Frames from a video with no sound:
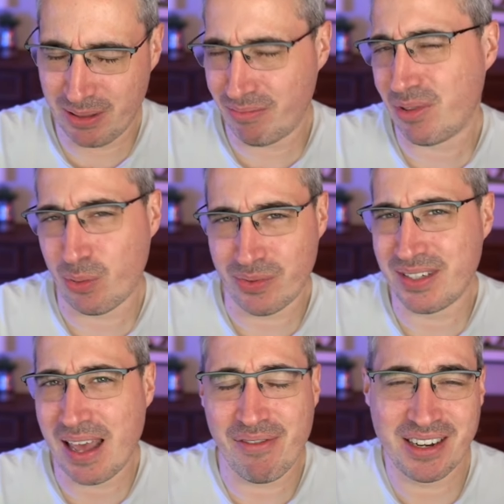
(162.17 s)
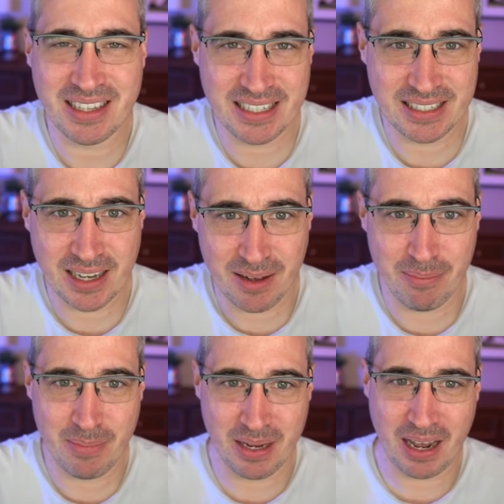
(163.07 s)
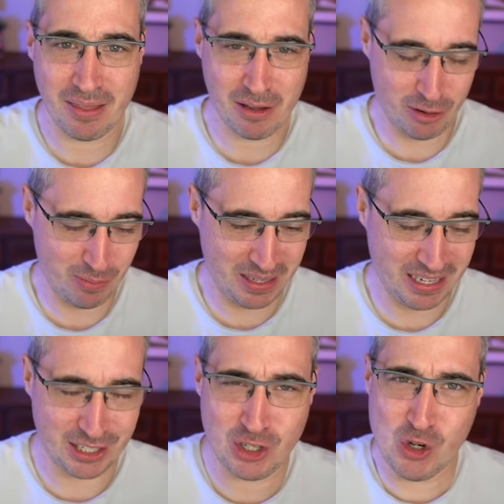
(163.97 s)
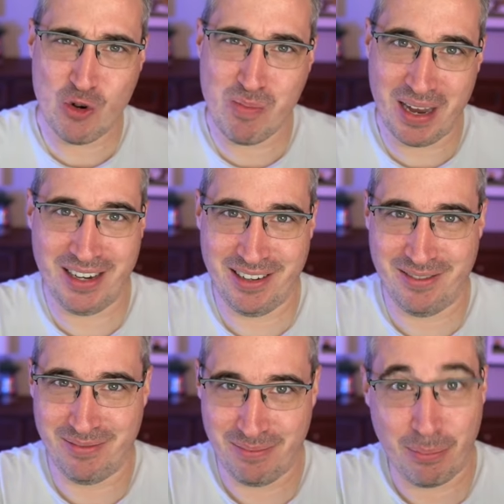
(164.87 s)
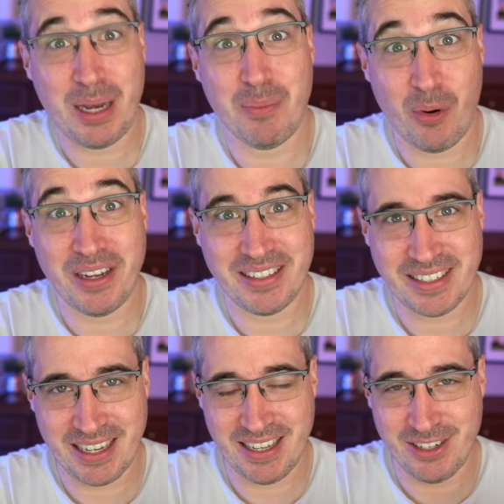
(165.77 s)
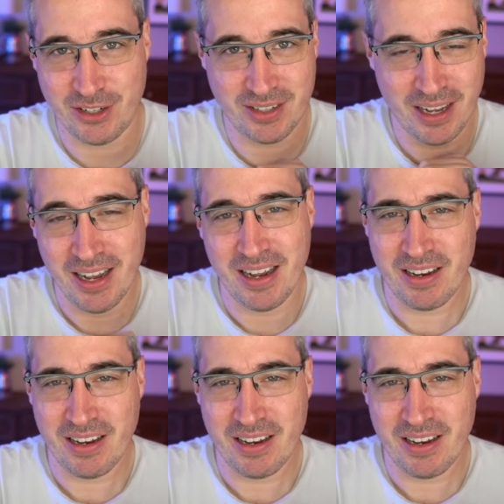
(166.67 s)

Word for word: and there was definitely some, but I thought there'd be like two main pain points and then just,